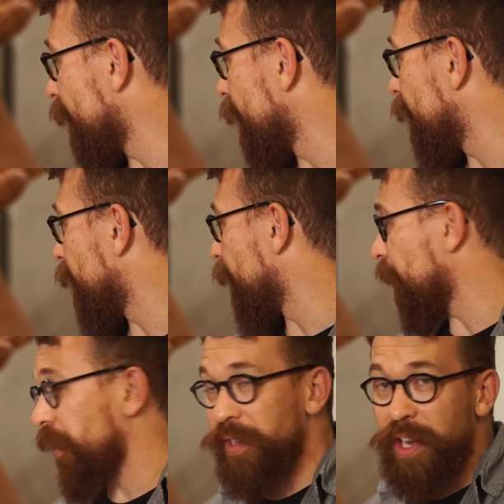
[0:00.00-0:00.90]
It's
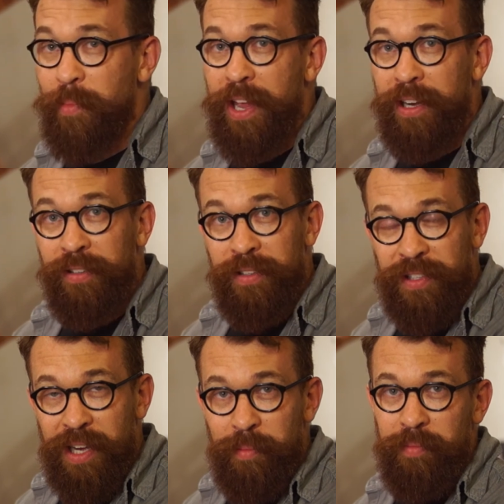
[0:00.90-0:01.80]
about the same angle,
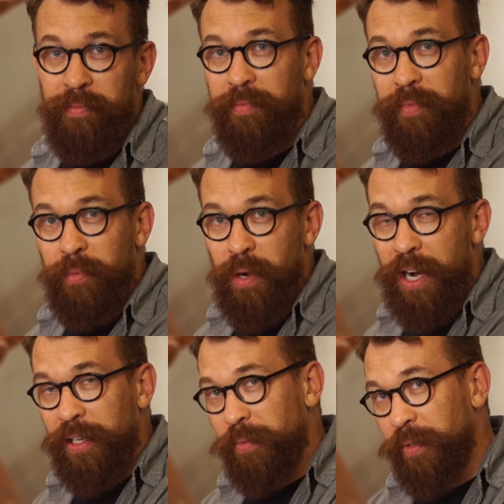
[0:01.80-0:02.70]
same
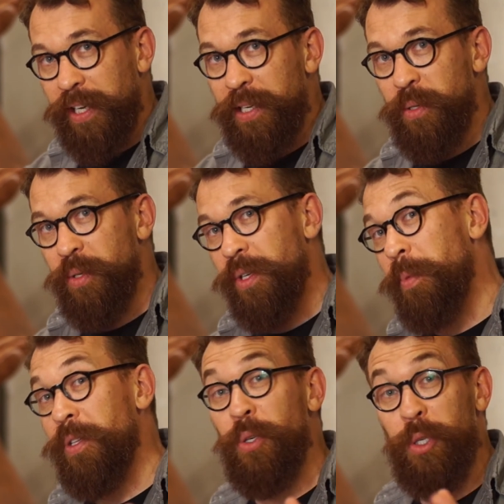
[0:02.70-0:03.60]
rock relationship.
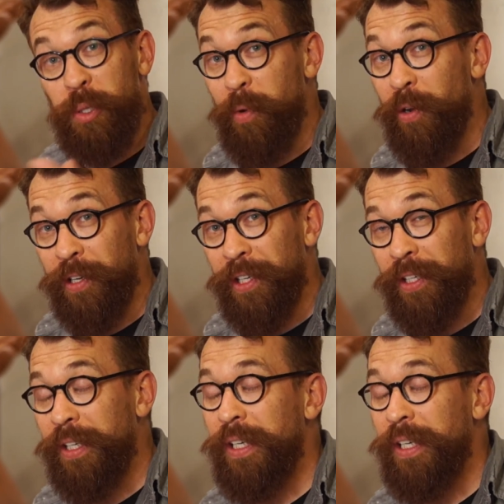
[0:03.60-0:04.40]
It's just smaller.